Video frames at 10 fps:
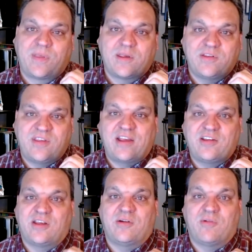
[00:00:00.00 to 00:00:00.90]

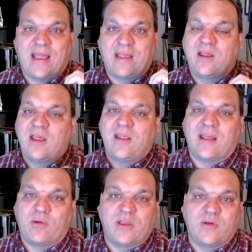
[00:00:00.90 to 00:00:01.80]
session, right?
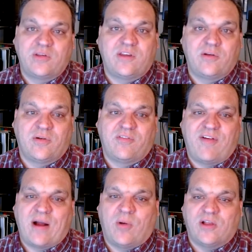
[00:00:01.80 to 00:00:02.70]
Like we used to do in
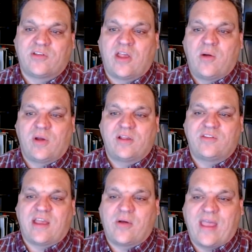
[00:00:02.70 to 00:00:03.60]
firewalls, where you can
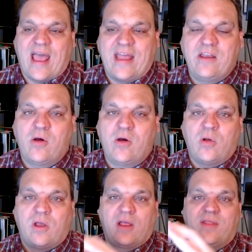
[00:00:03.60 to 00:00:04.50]
say, okay, I
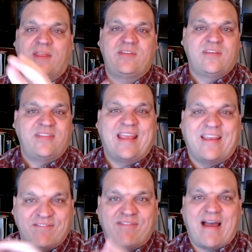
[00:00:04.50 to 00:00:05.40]
know this is the
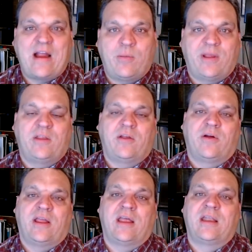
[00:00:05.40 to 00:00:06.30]
environment you're
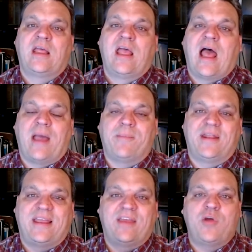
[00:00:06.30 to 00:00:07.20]
in. I'm
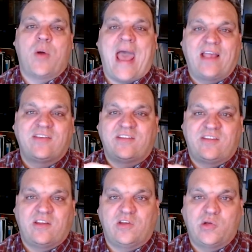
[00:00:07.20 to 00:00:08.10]
going to give you access
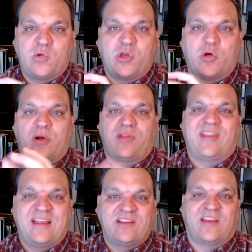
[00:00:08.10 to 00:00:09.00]
to do your
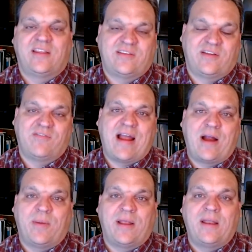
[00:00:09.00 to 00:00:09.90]
things in this
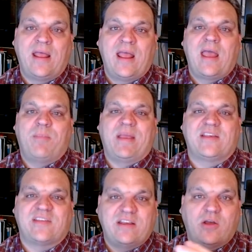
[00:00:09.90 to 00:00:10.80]
environment
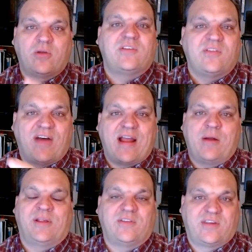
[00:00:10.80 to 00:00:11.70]
because I know this
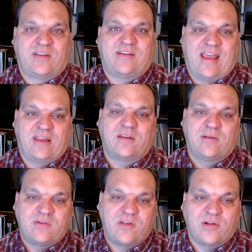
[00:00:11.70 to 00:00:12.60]
environment is contained.
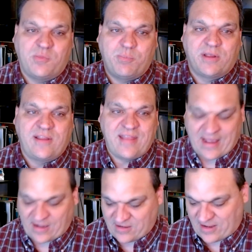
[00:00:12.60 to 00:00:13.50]
So it's building
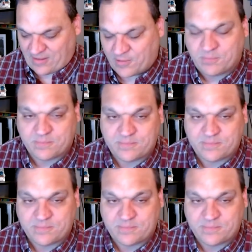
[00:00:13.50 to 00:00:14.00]
that containment.